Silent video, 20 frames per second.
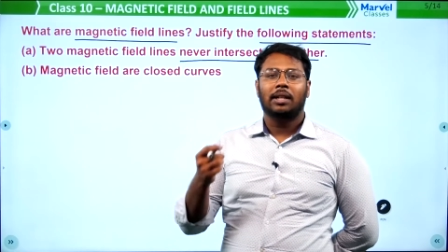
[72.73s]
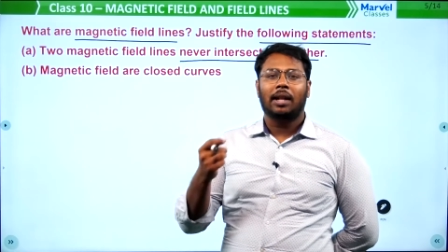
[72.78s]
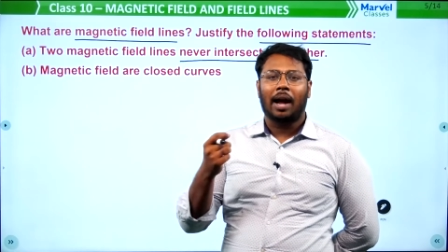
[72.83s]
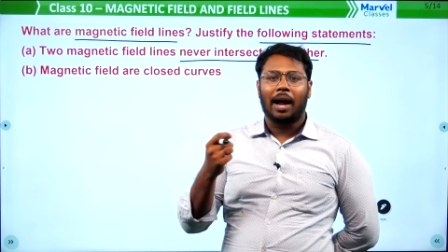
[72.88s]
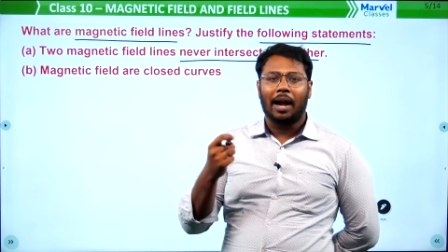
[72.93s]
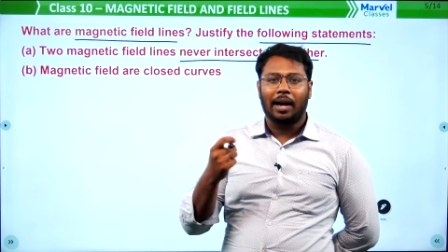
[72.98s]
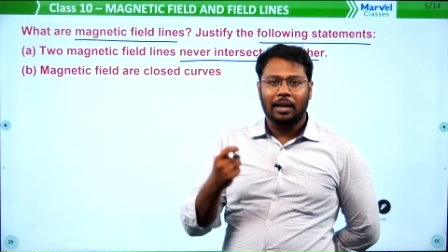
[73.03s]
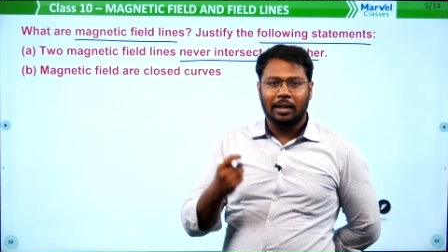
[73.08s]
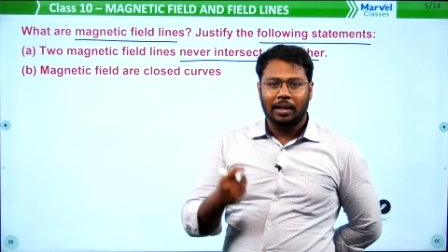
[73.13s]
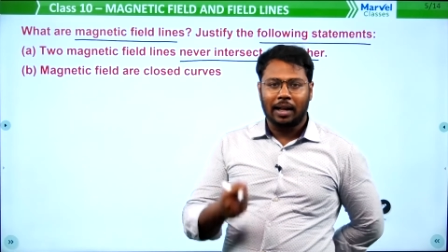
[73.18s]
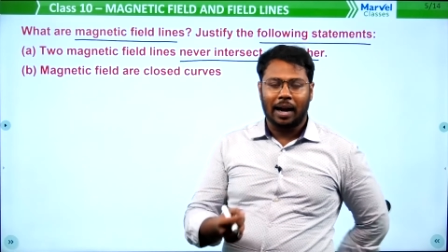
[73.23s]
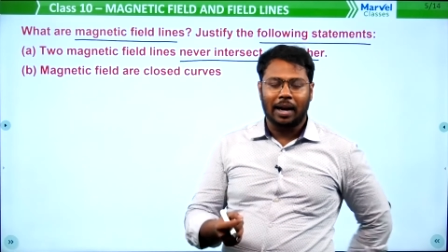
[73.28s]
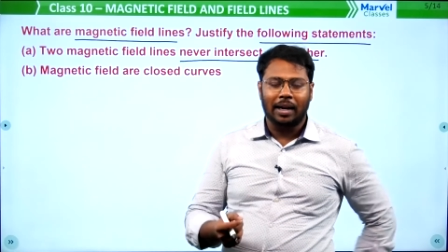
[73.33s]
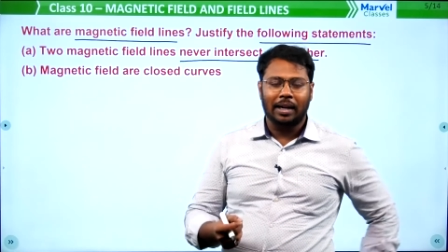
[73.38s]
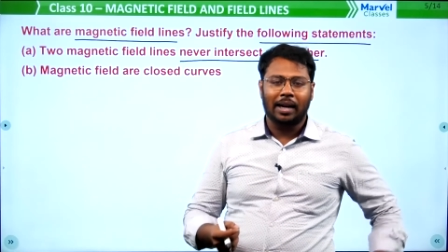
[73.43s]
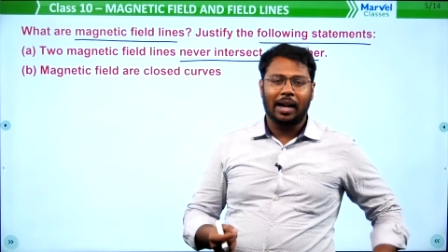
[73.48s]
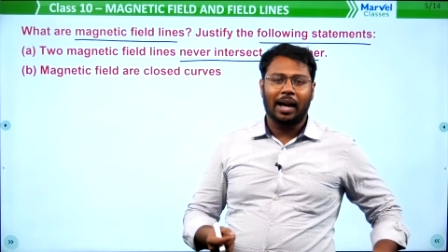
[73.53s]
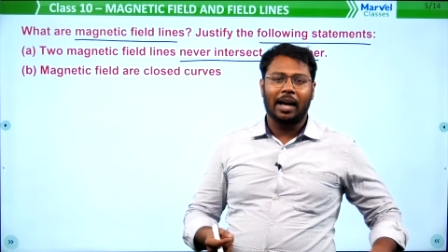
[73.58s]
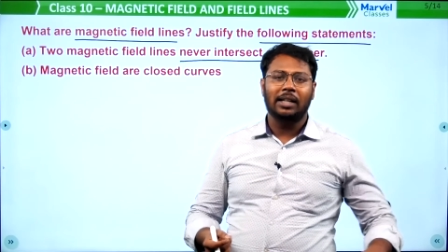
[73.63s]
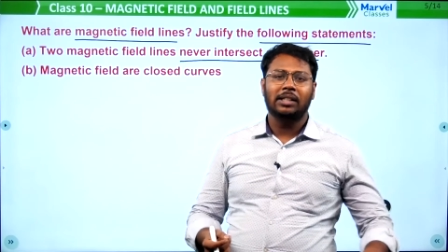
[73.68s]
and
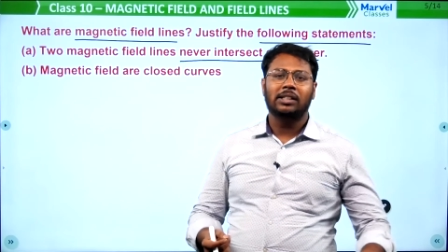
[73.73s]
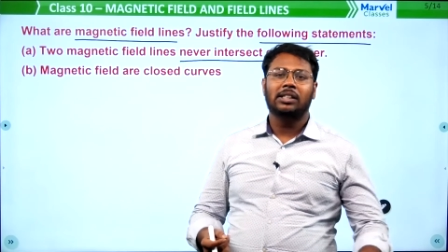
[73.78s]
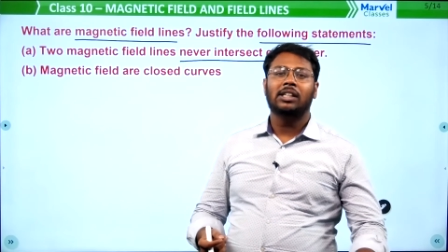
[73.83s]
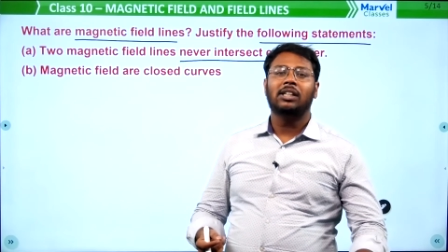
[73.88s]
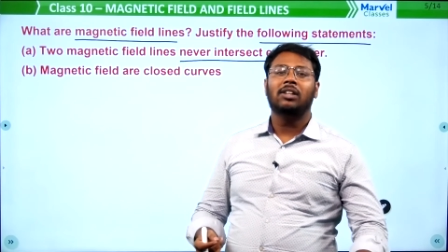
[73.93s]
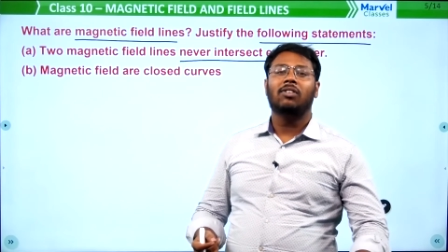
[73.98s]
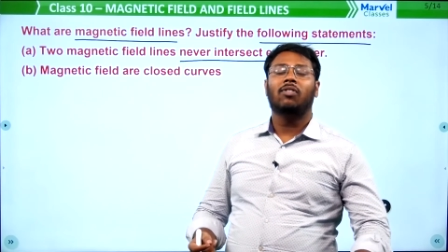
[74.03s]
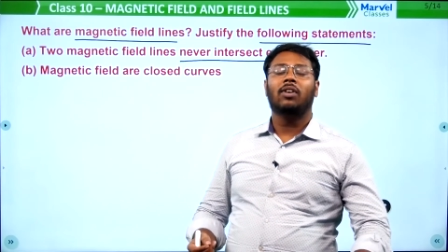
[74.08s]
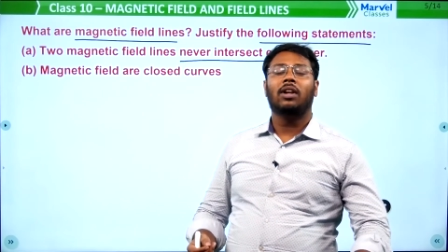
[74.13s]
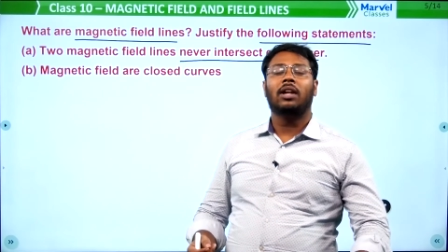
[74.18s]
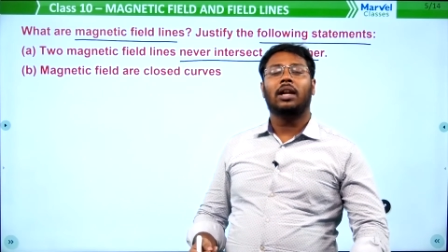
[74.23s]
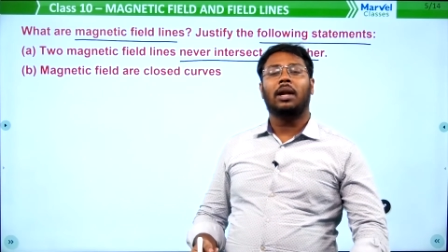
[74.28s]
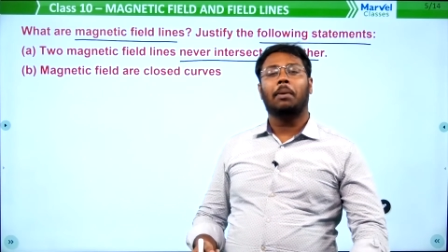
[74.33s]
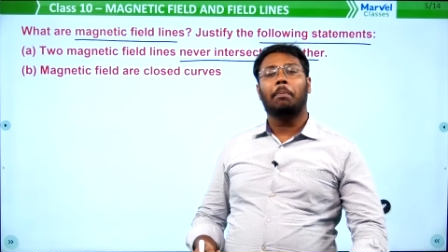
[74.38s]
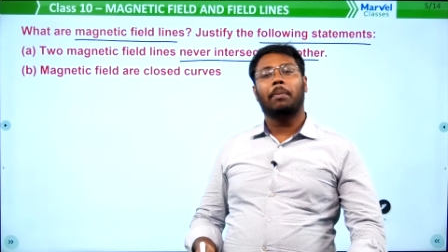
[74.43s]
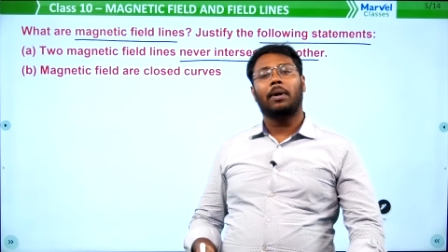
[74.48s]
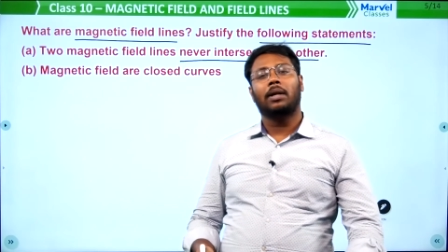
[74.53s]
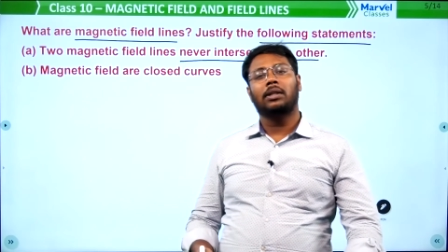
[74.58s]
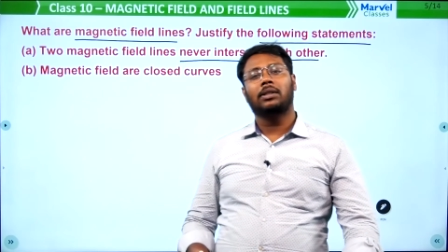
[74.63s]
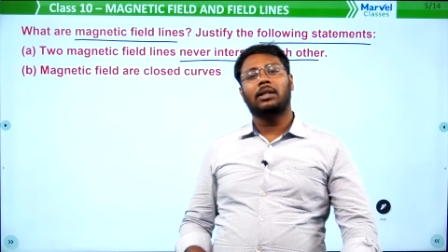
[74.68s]
that tangent will
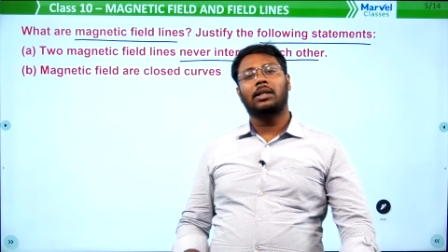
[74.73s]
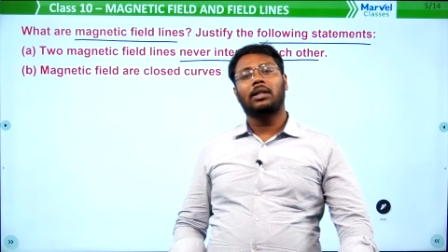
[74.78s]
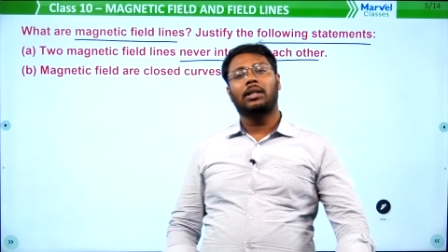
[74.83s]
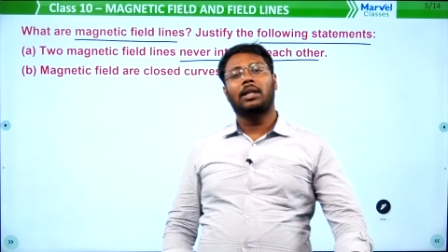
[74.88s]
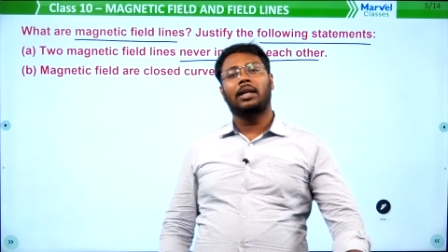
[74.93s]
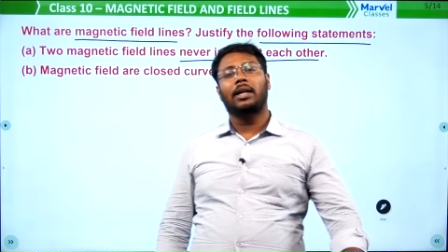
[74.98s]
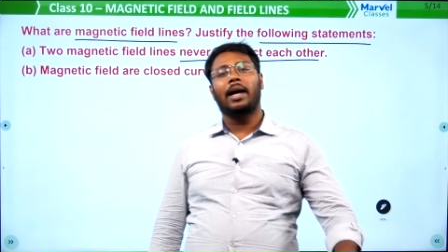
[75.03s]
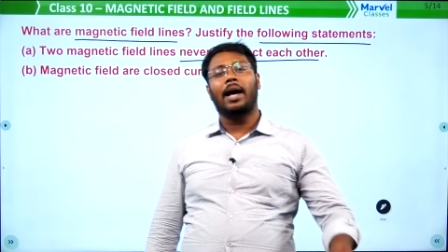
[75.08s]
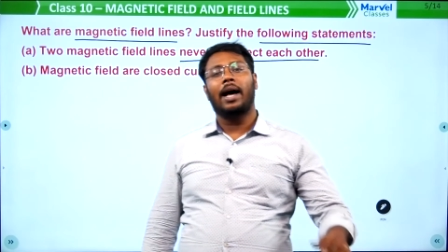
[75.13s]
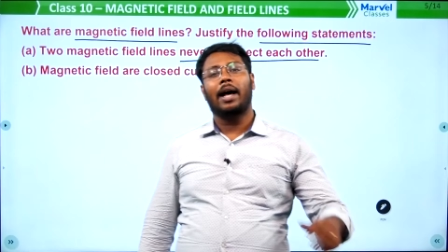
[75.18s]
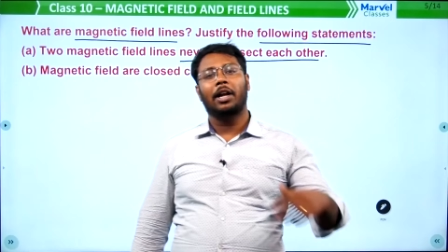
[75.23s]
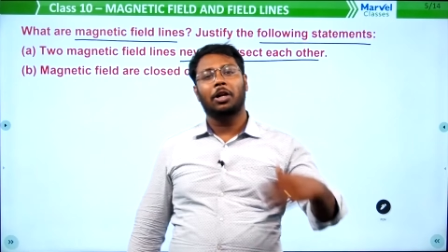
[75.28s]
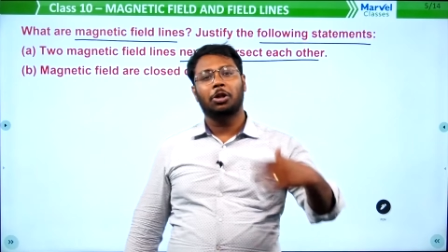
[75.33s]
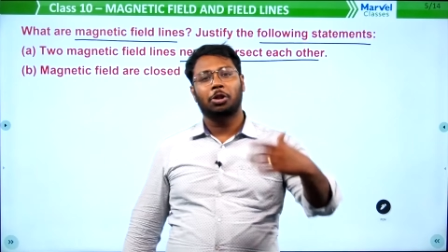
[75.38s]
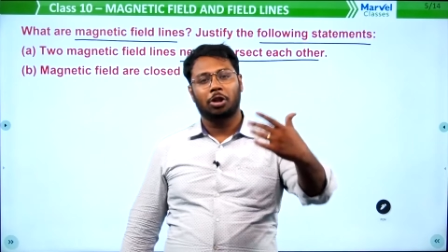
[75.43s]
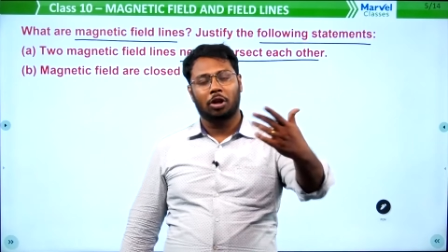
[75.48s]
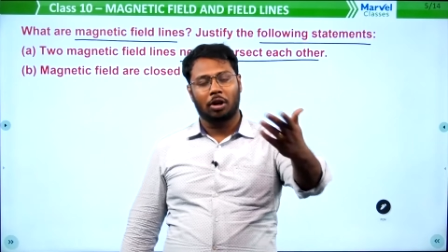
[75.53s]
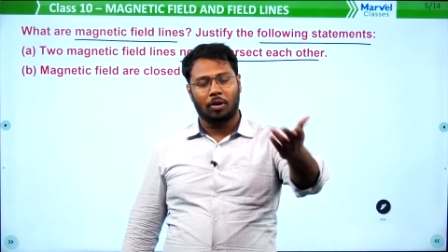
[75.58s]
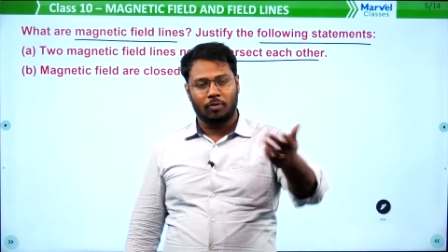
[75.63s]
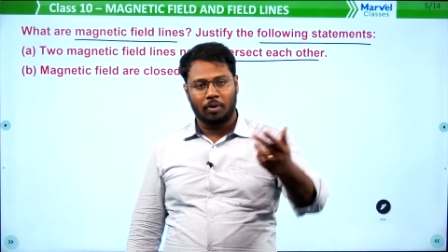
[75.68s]
represent the
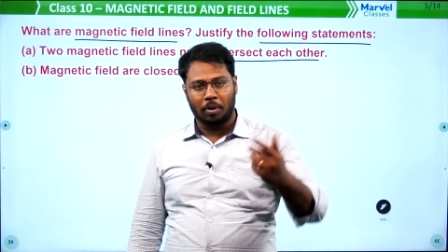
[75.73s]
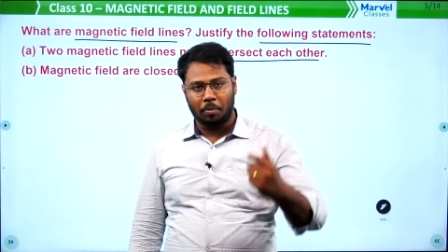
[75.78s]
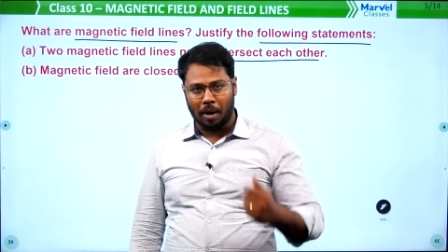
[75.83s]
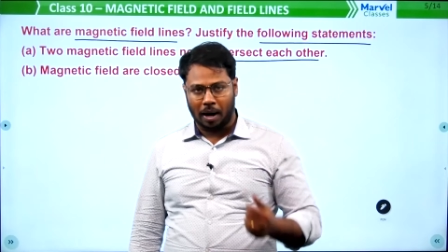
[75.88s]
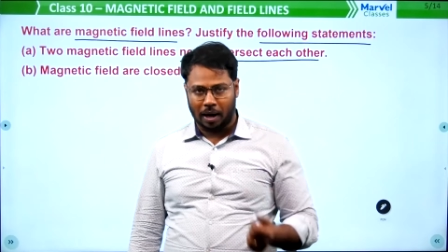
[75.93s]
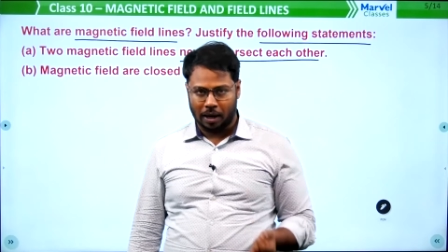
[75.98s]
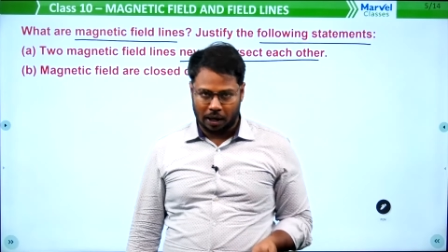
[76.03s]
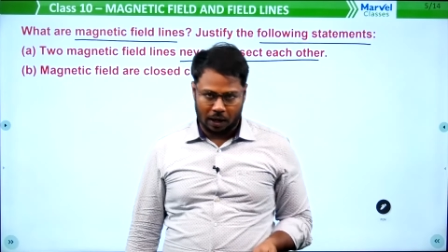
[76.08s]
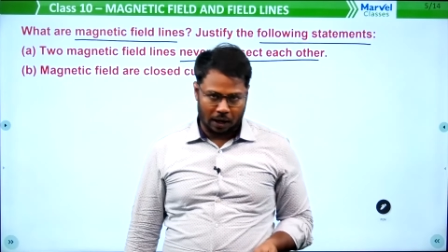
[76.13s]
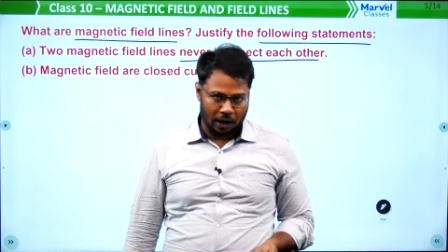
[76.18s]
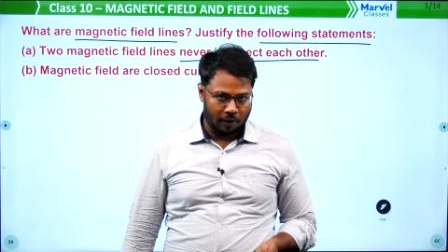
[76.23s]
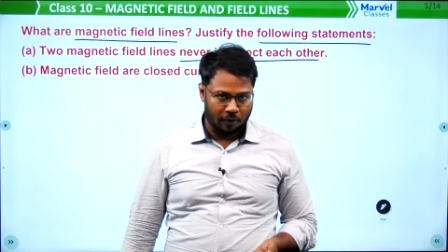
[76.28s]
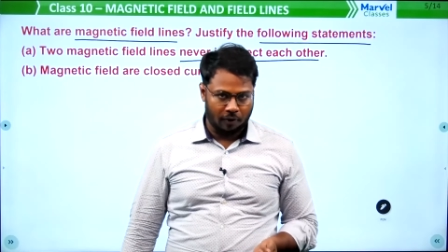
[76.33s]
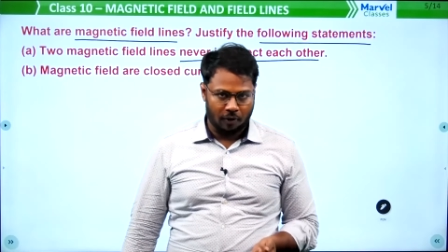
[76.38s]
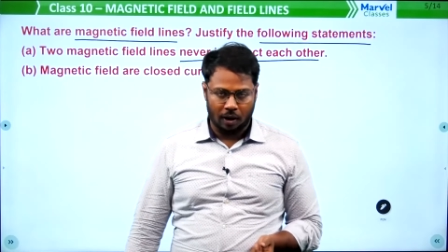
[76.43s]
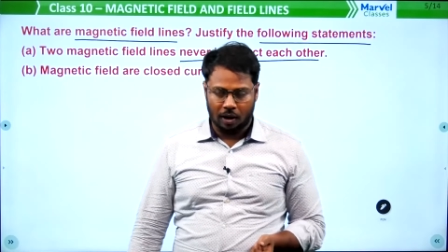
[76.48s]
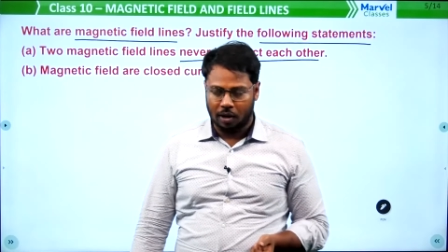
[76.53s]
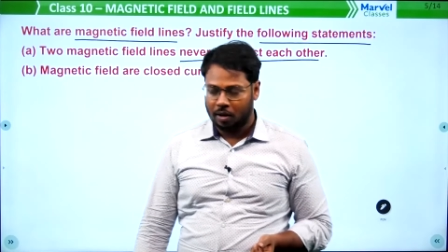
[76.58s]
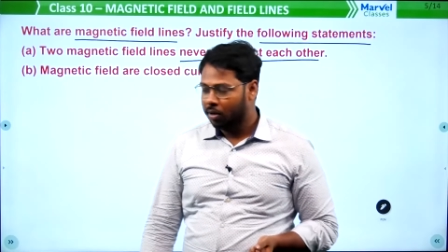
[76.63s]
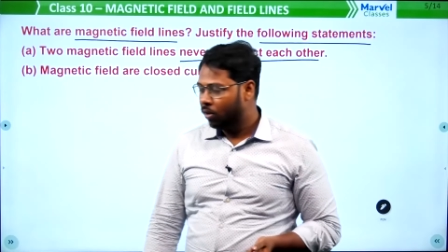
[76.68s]
direction of the magnetic
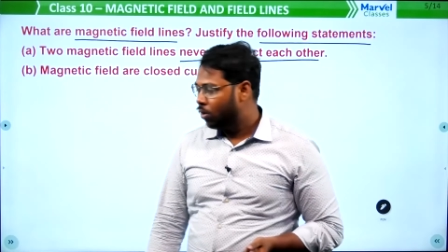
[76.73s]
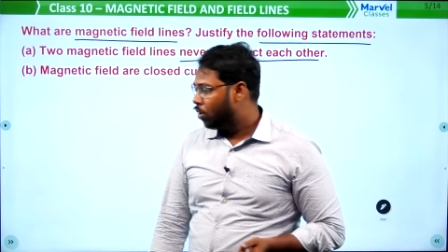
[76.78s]
field.